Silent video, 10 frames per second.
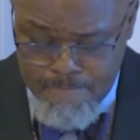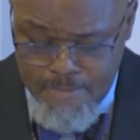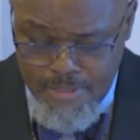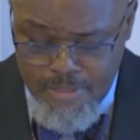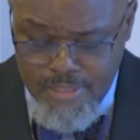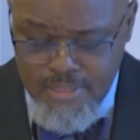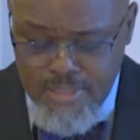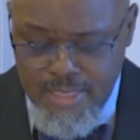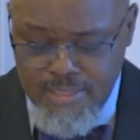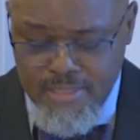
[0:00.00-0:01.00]
This
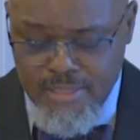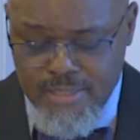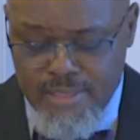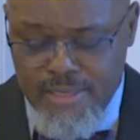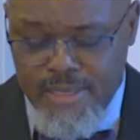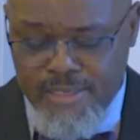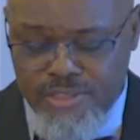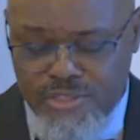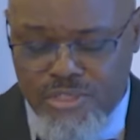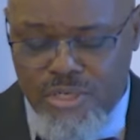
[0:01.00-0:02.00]
lesson is
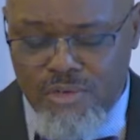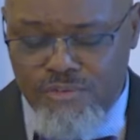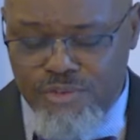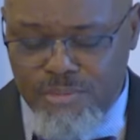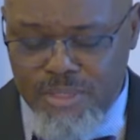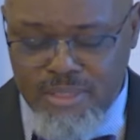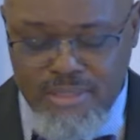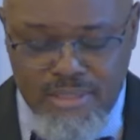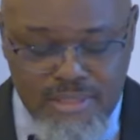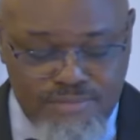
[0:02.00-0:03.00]
a song from
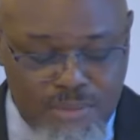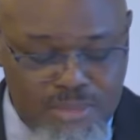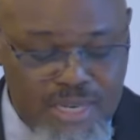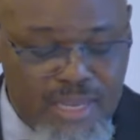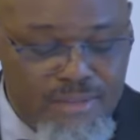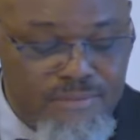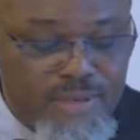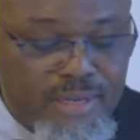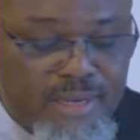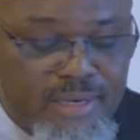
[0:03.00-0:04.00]

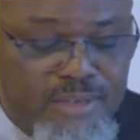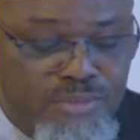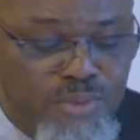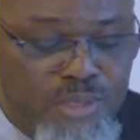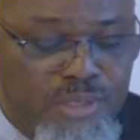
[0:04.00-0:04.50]
David, and it's one of